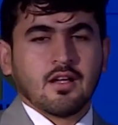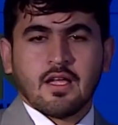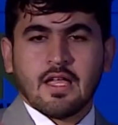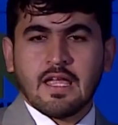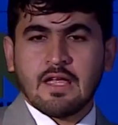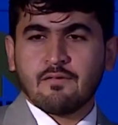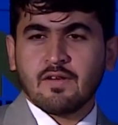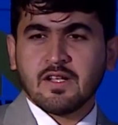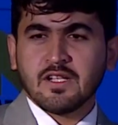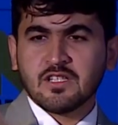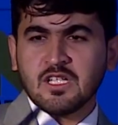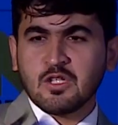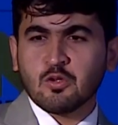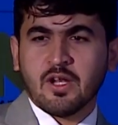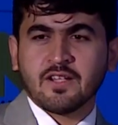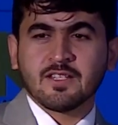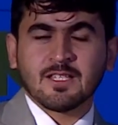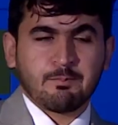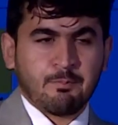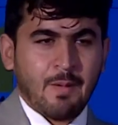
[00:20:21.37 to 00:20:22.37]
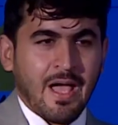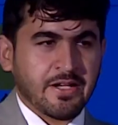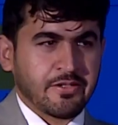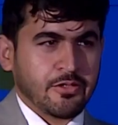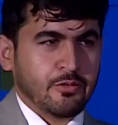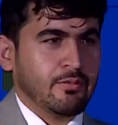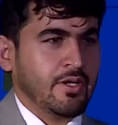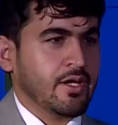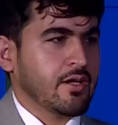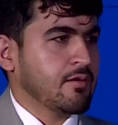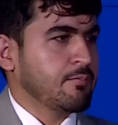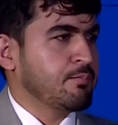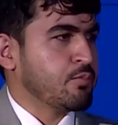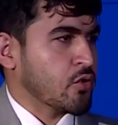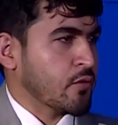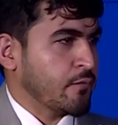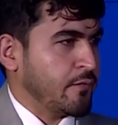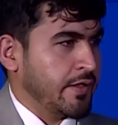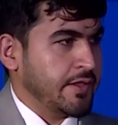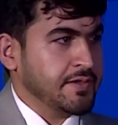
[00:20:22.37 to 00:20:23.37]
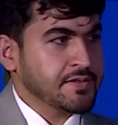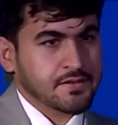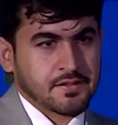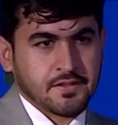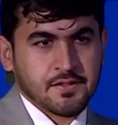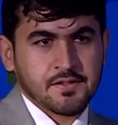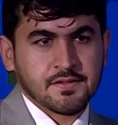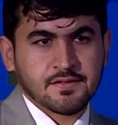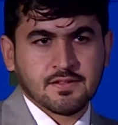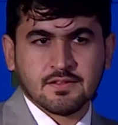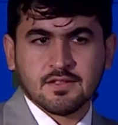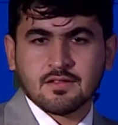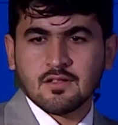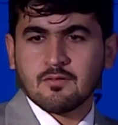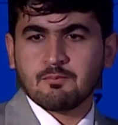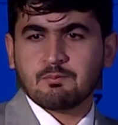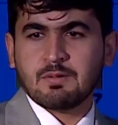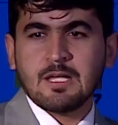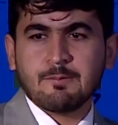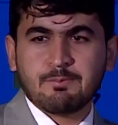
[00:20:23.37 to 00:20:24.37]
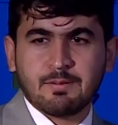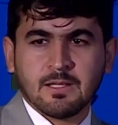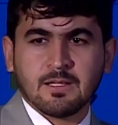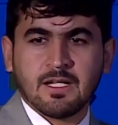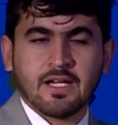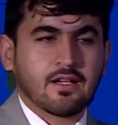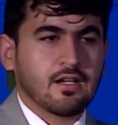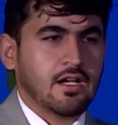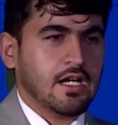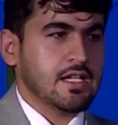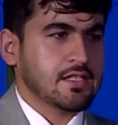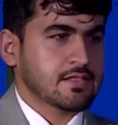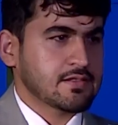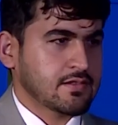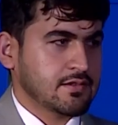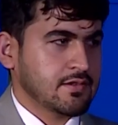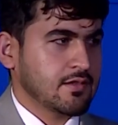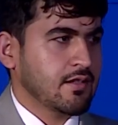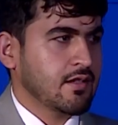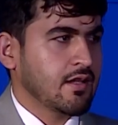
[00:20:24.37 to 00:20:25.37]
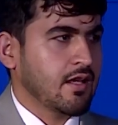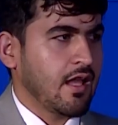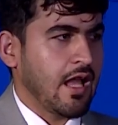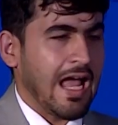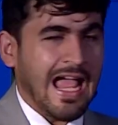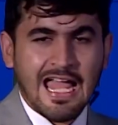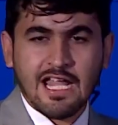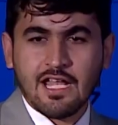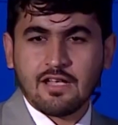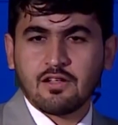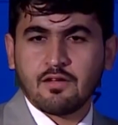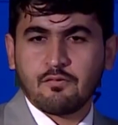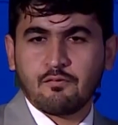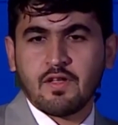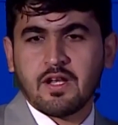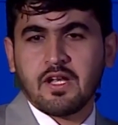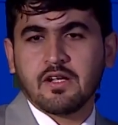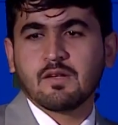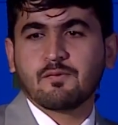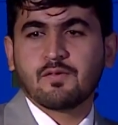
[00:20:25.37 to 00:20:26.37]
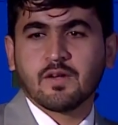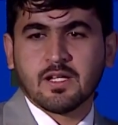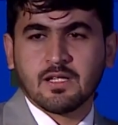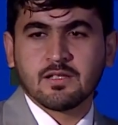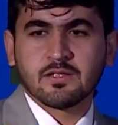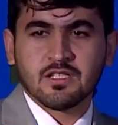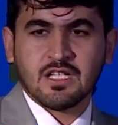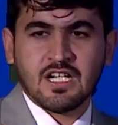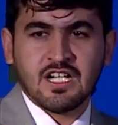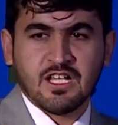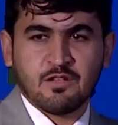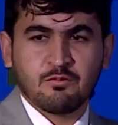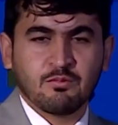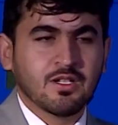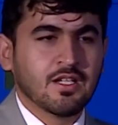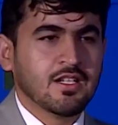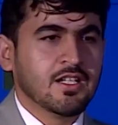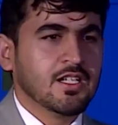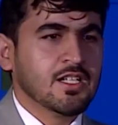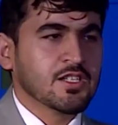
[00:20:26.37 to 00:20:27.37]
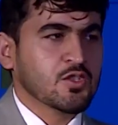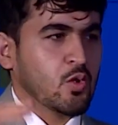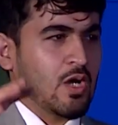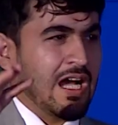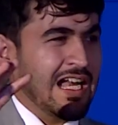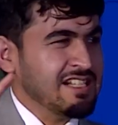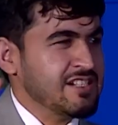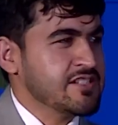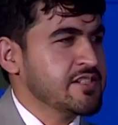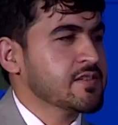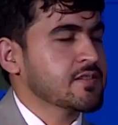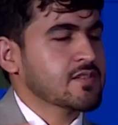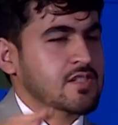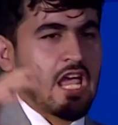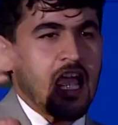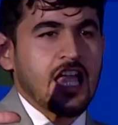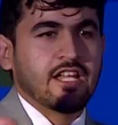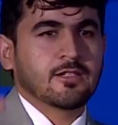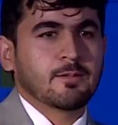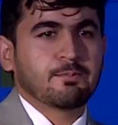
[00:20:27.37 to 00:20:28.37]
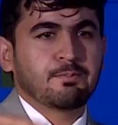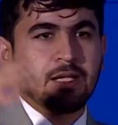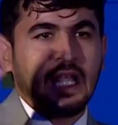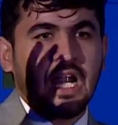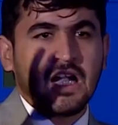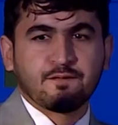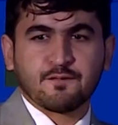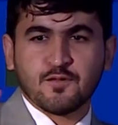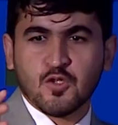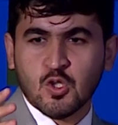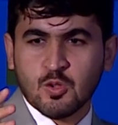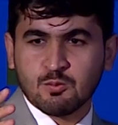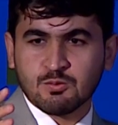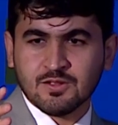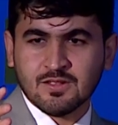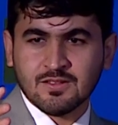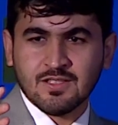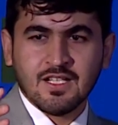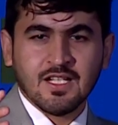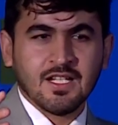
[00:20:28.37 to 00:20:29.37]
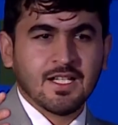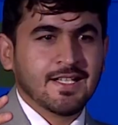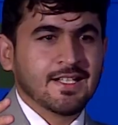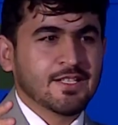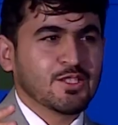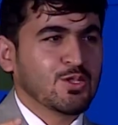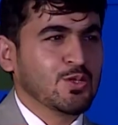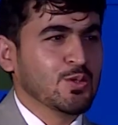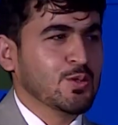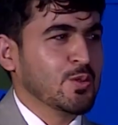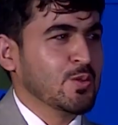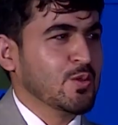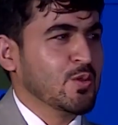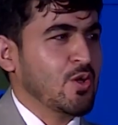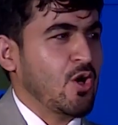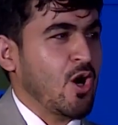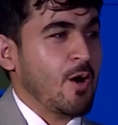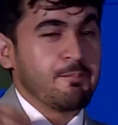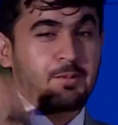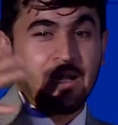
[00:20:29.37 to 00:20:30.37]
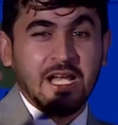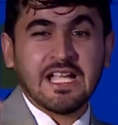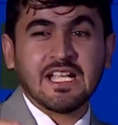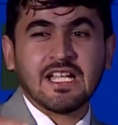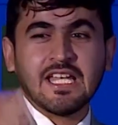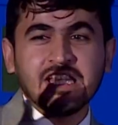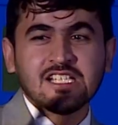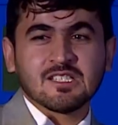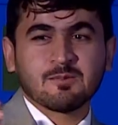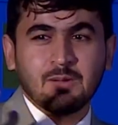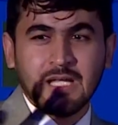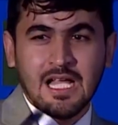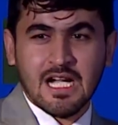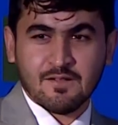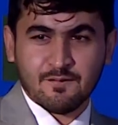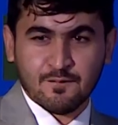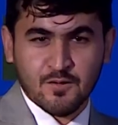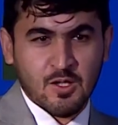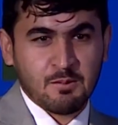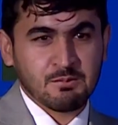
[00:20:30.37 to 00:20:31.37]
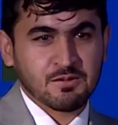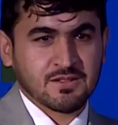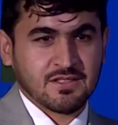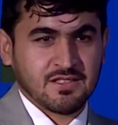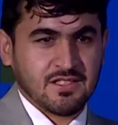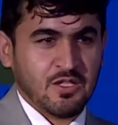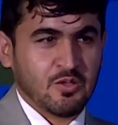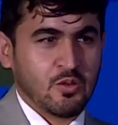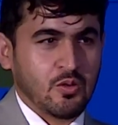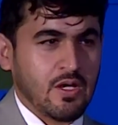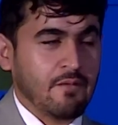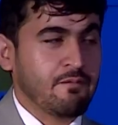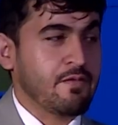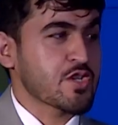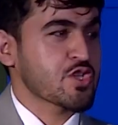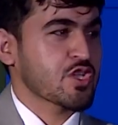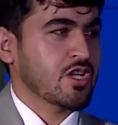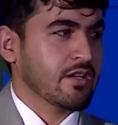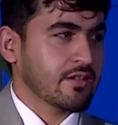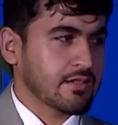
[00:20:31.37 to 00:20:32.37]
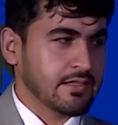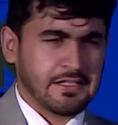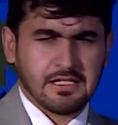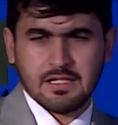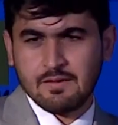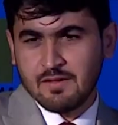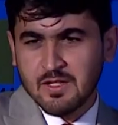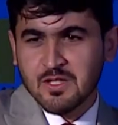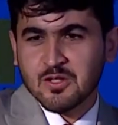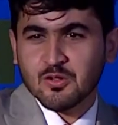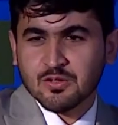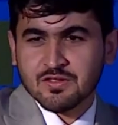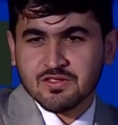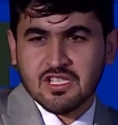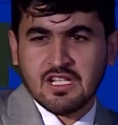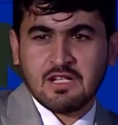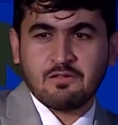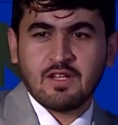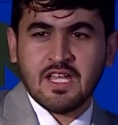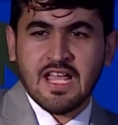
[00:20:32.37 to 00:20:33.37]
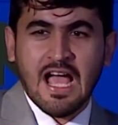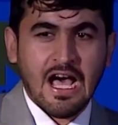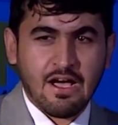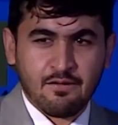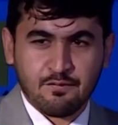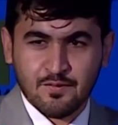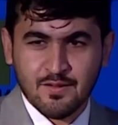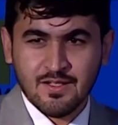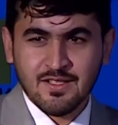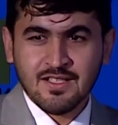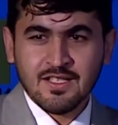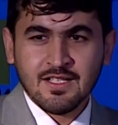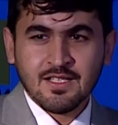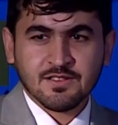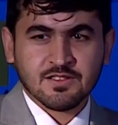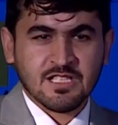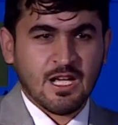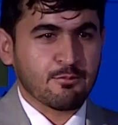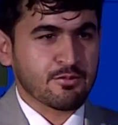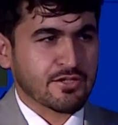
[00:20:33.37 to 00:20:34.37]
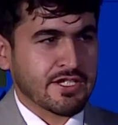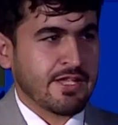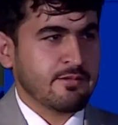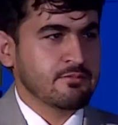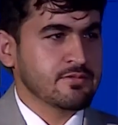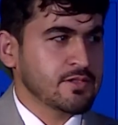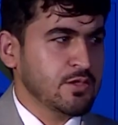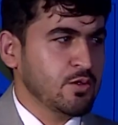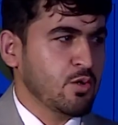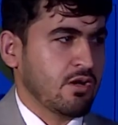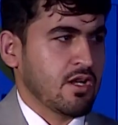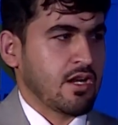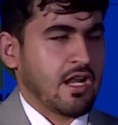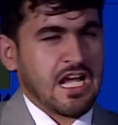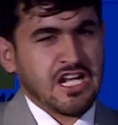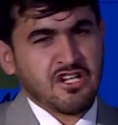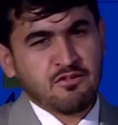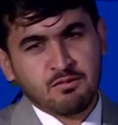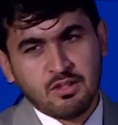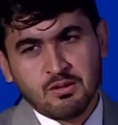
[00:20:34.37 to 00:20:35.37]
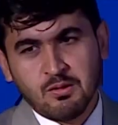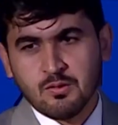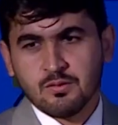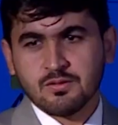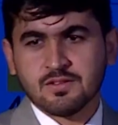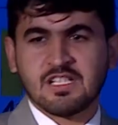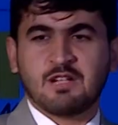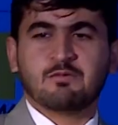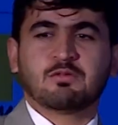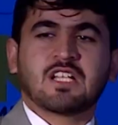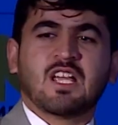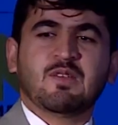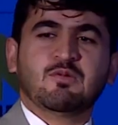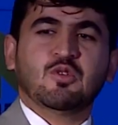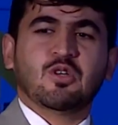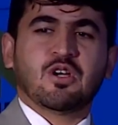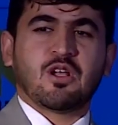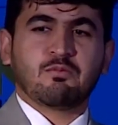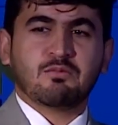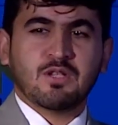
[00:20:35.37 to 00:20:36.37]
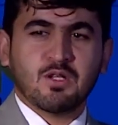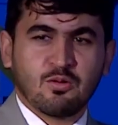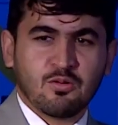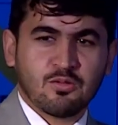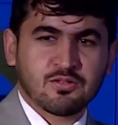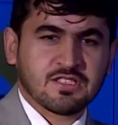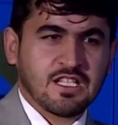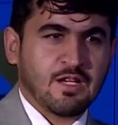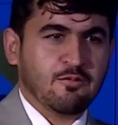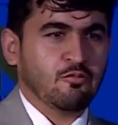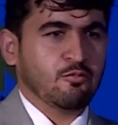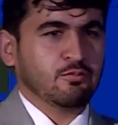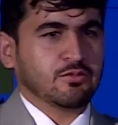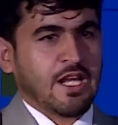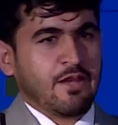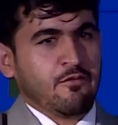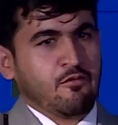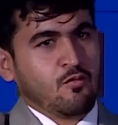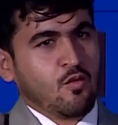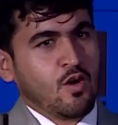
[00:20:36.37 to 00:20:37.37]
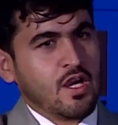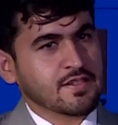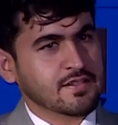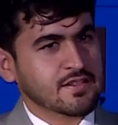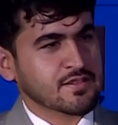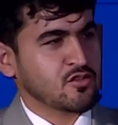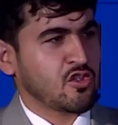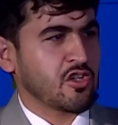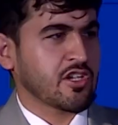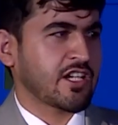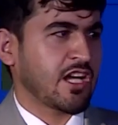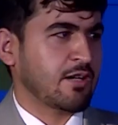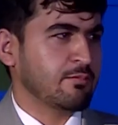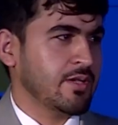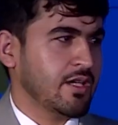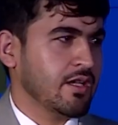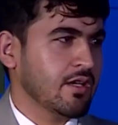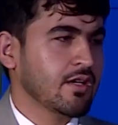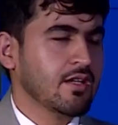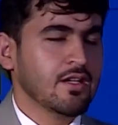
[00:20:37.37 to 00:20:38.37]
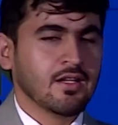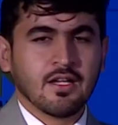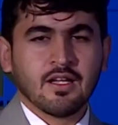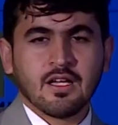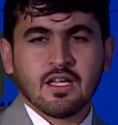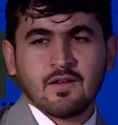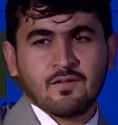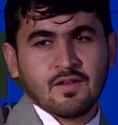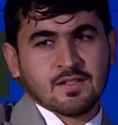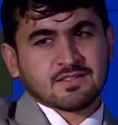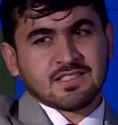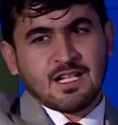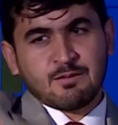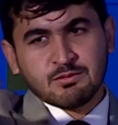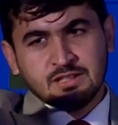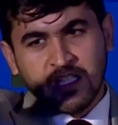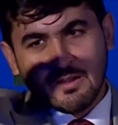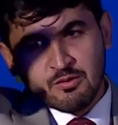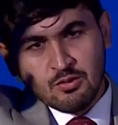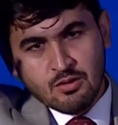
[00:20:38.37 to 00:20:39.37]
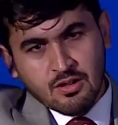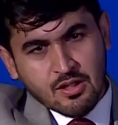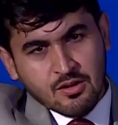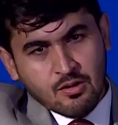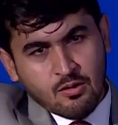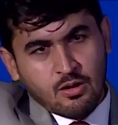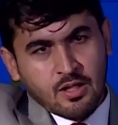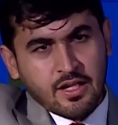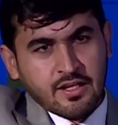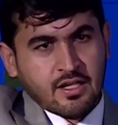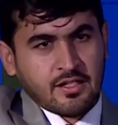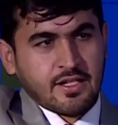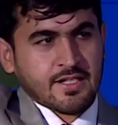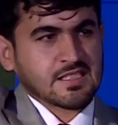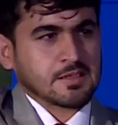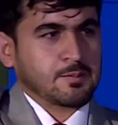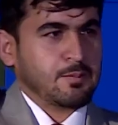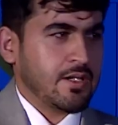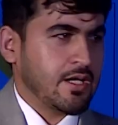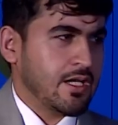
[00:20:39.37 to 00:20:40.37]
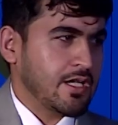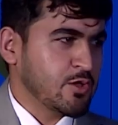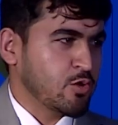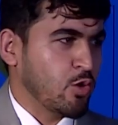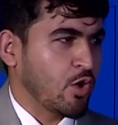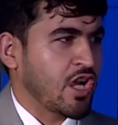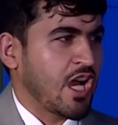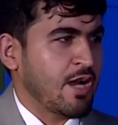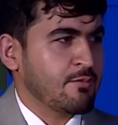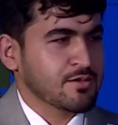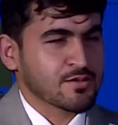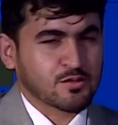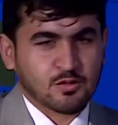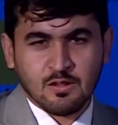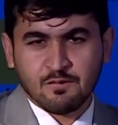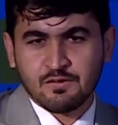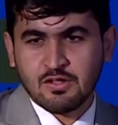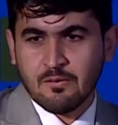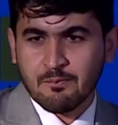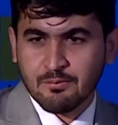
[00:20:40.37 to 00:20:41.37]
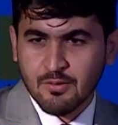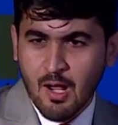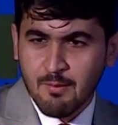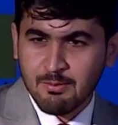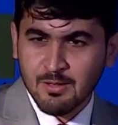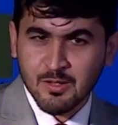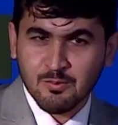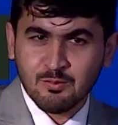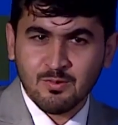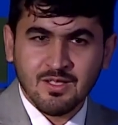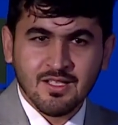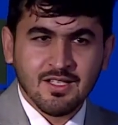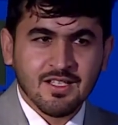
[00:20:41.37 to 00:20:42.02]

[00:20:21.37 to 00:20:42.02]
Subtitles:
even during the pandemic, professors, people like us had a very difficult time to understand the platforms, to operate these platforms, efficiently, even though still we have, sometimes you are unmute, sometimes you are mute, sometimes voice is not coming, even sometimes you are calling an expert to come and solve your problem.